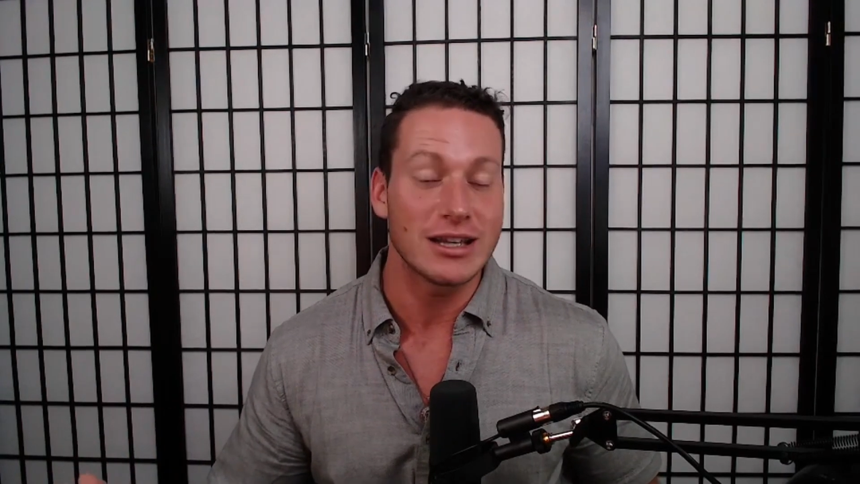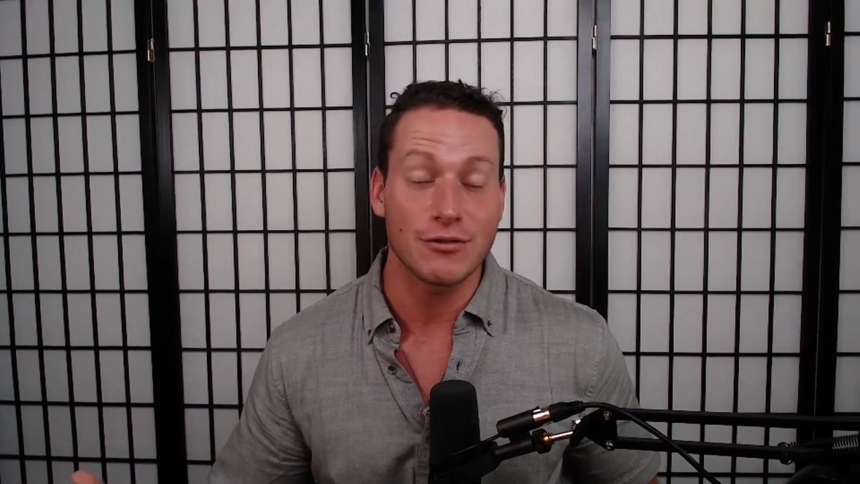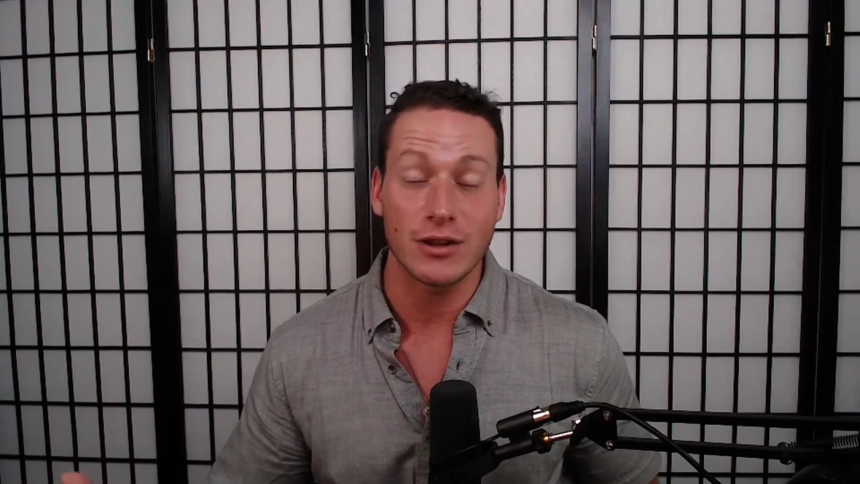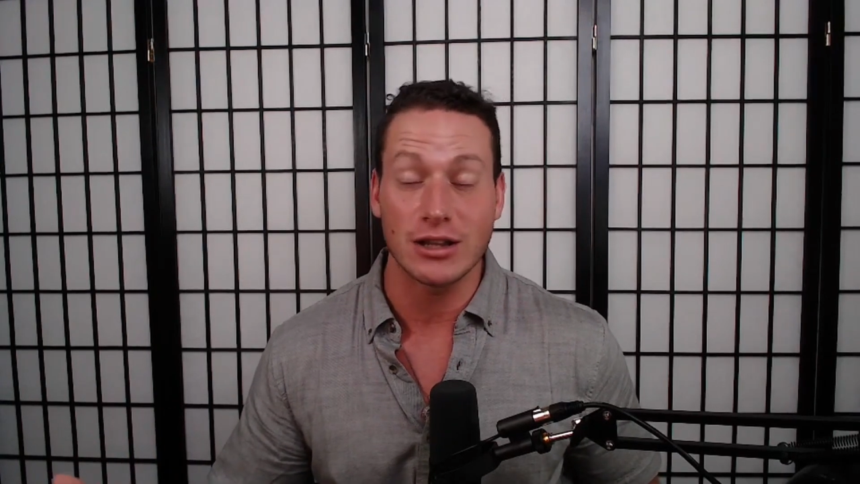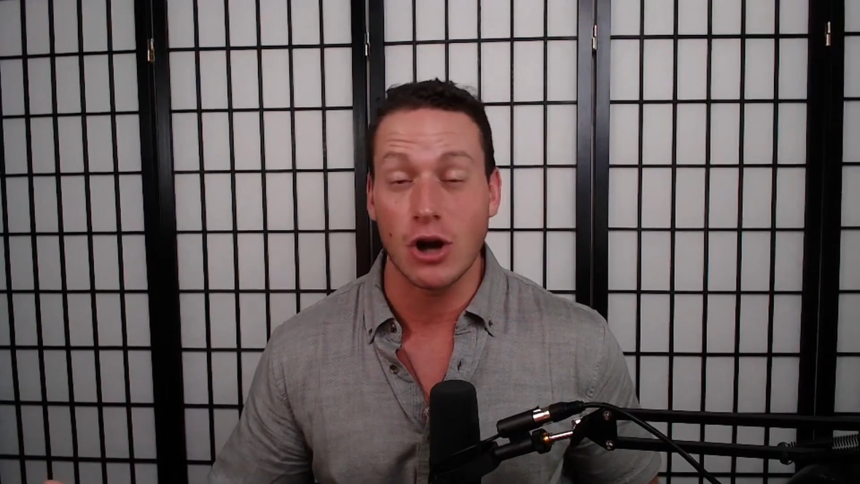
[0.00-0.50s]
He
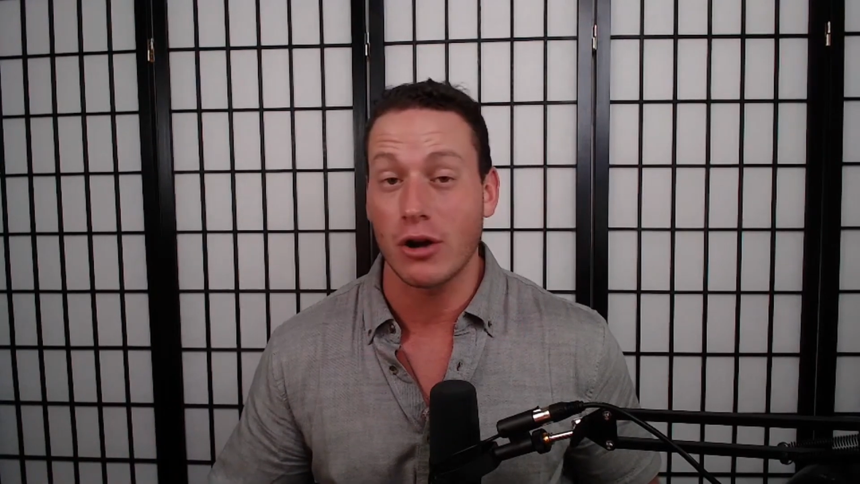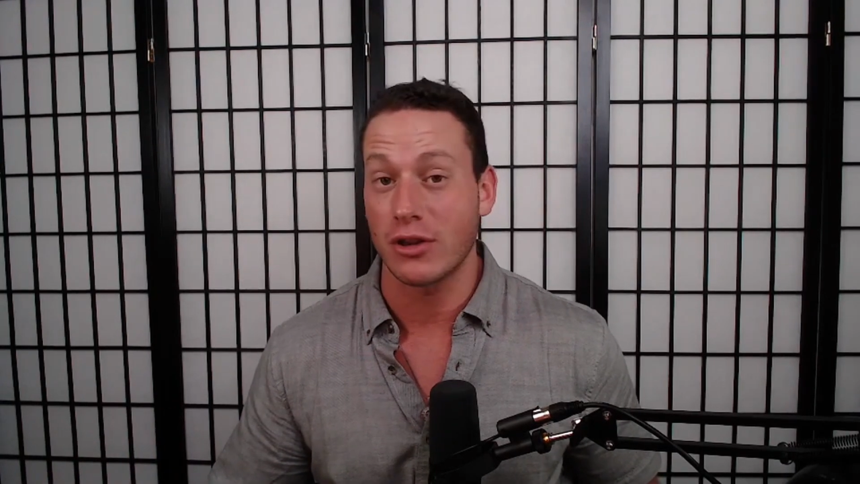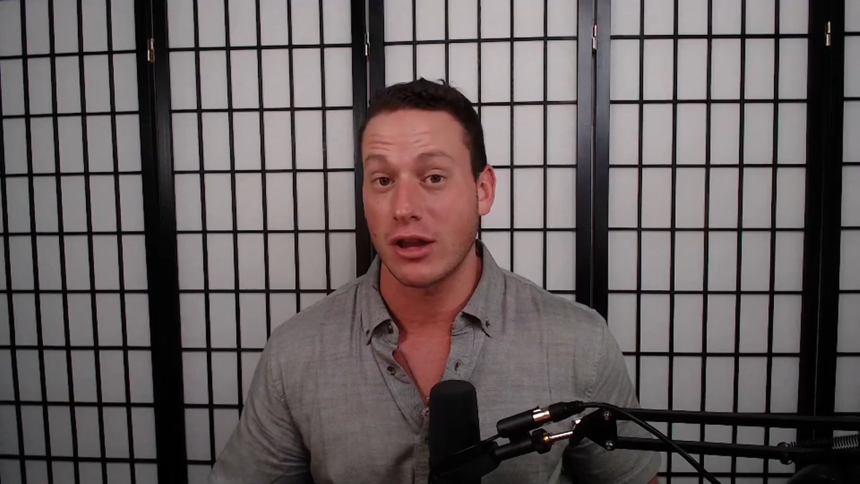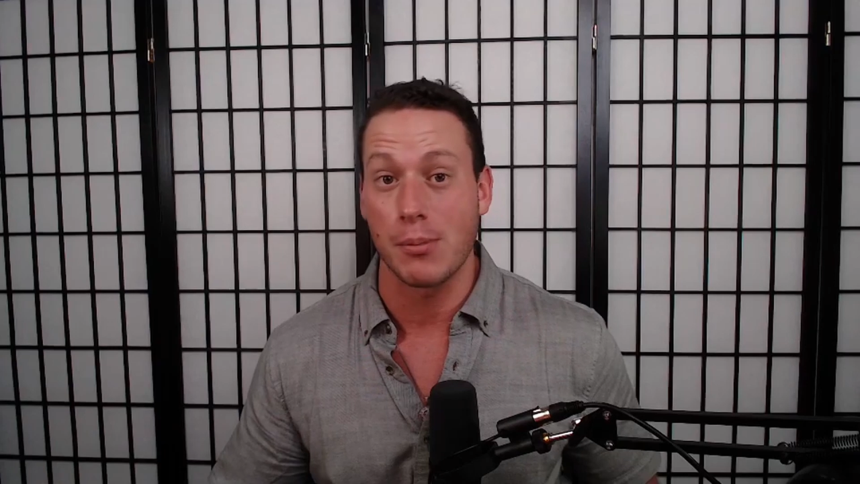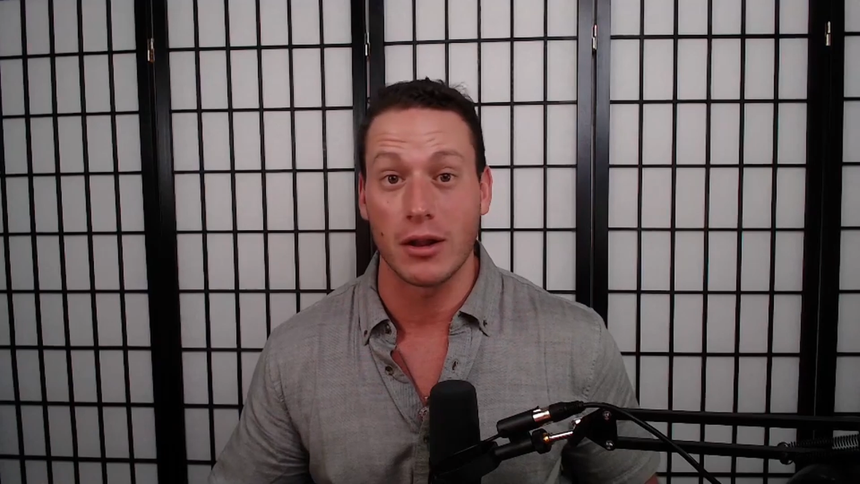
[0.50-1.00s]
definitely
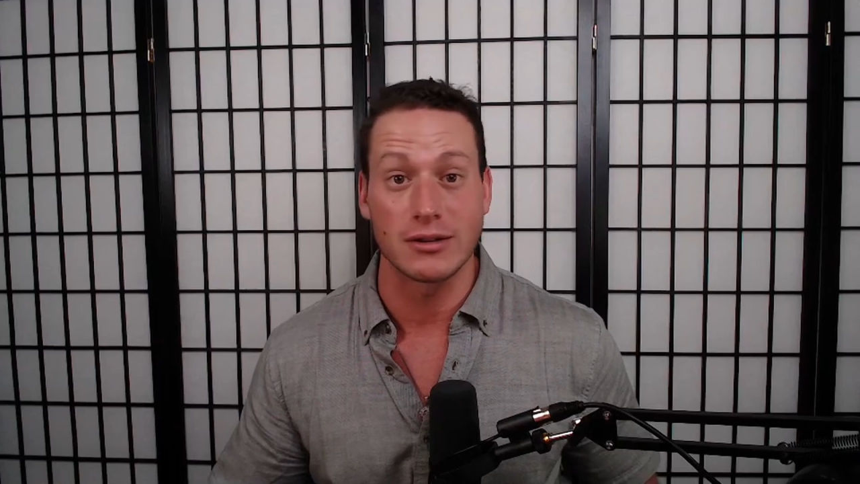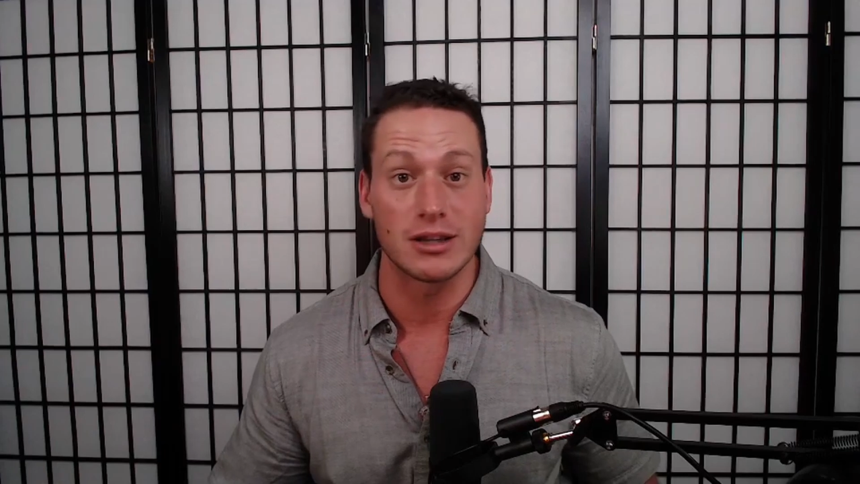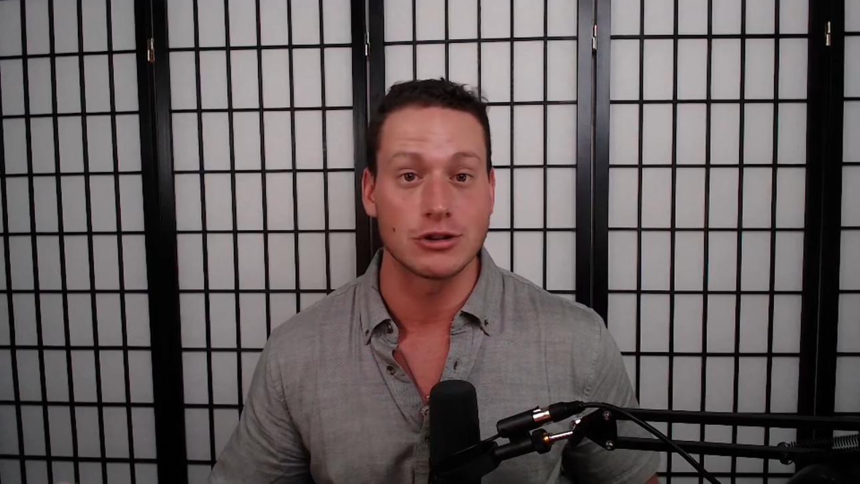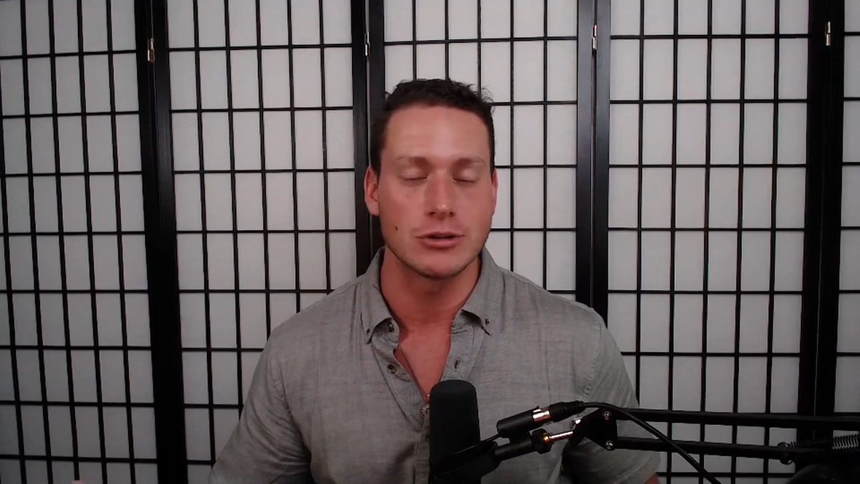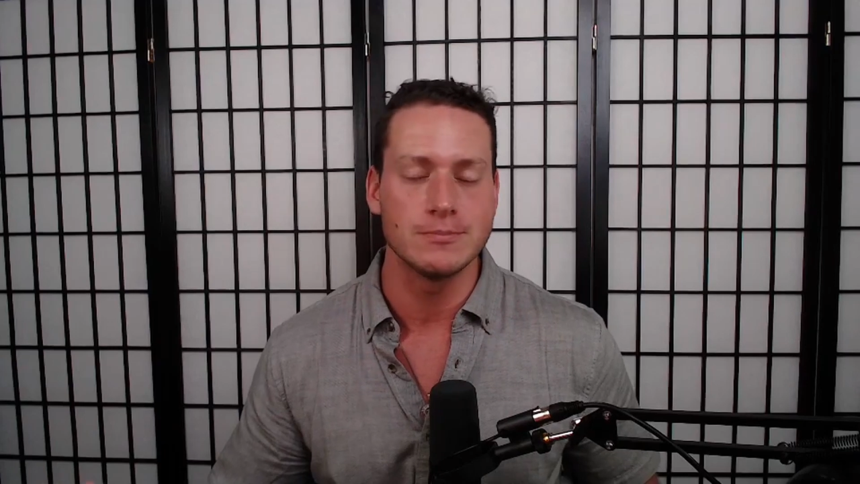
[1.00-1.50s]
talks like a
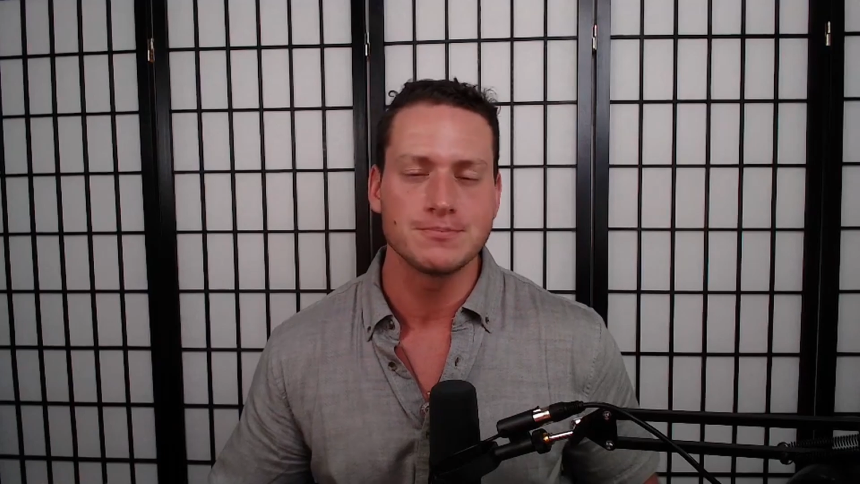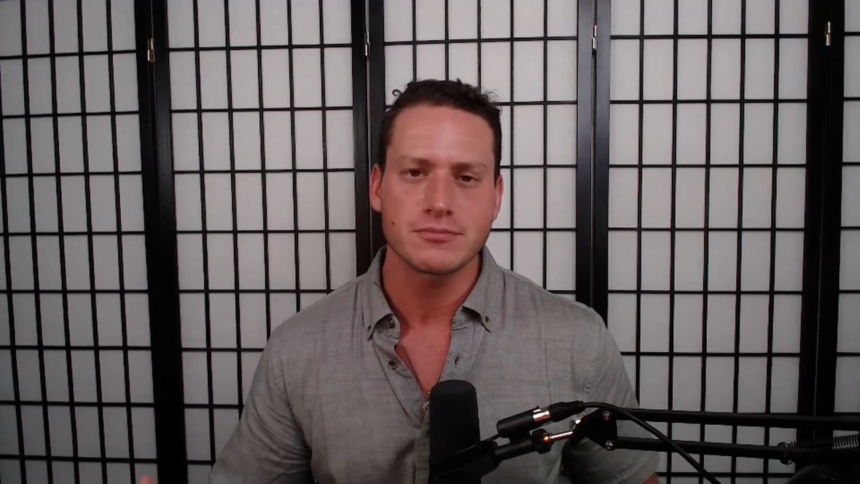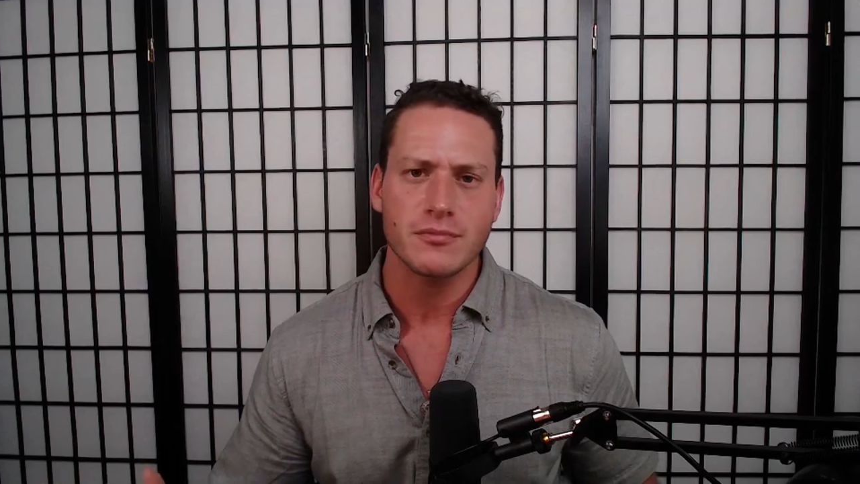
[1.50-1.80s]
politician.